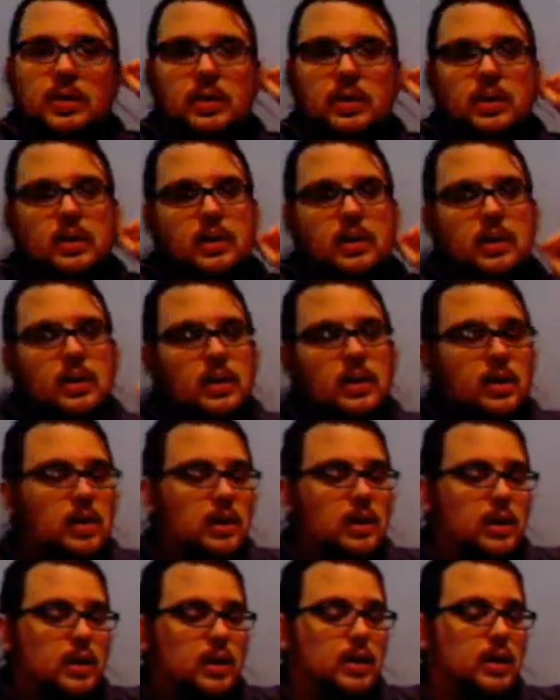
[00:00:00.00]
We're rolling.
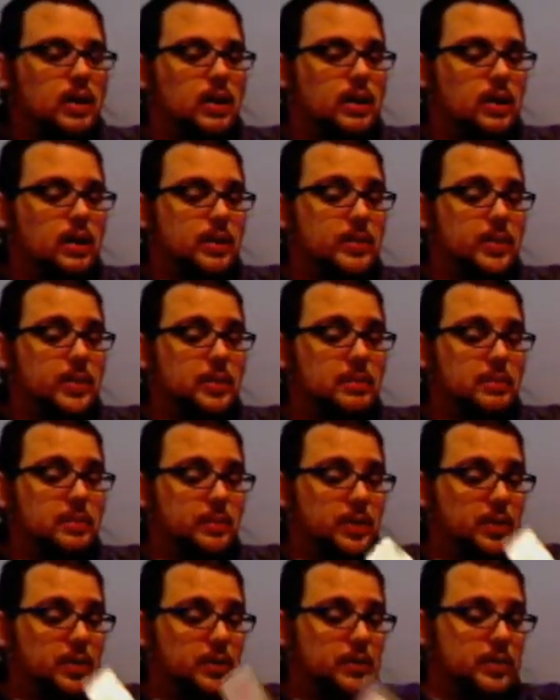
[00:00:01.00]
Uh, I'm going to
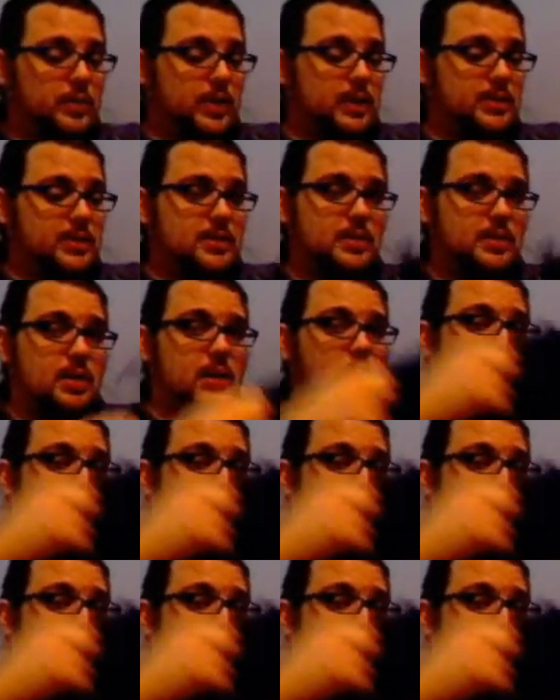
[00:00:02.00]
review this